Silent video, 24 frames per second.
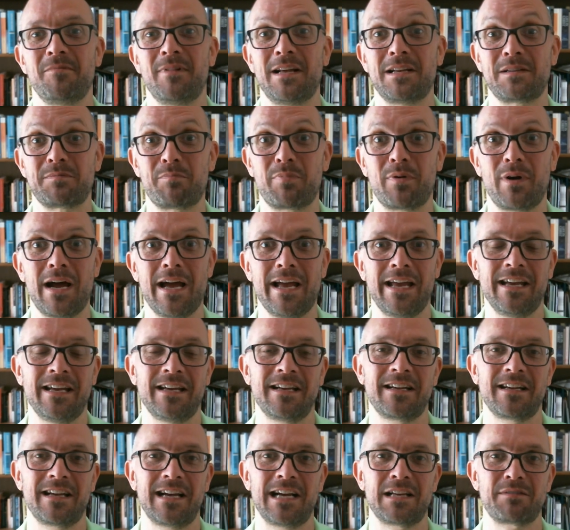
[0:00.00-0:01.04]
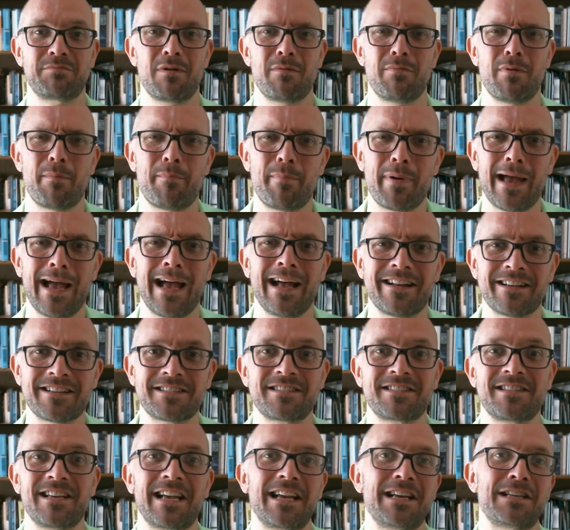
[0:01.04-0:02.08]
Let's pray as we prepare to
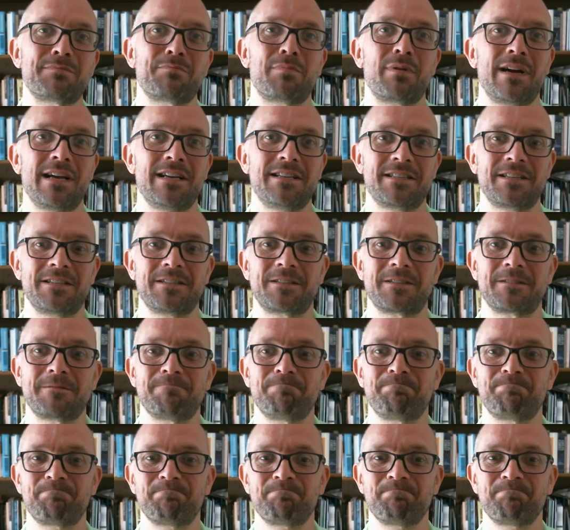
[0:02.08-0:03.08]
sing his praises.